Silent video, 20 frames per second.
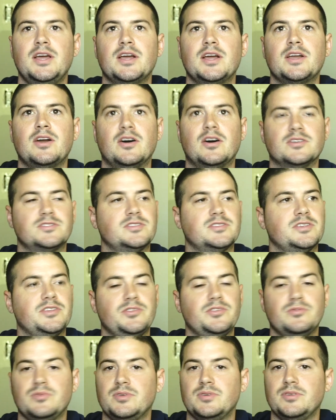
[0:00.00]

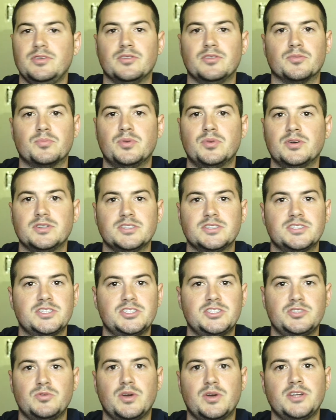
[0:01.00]
Constantly, you're put in a
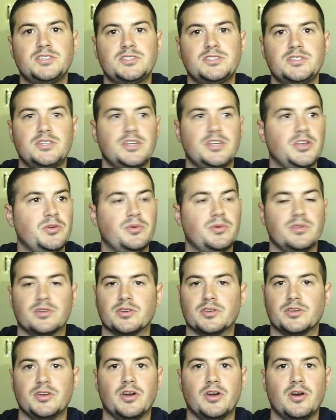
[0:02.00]
situation and you either
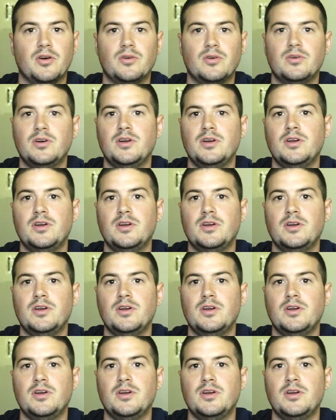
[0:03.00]
go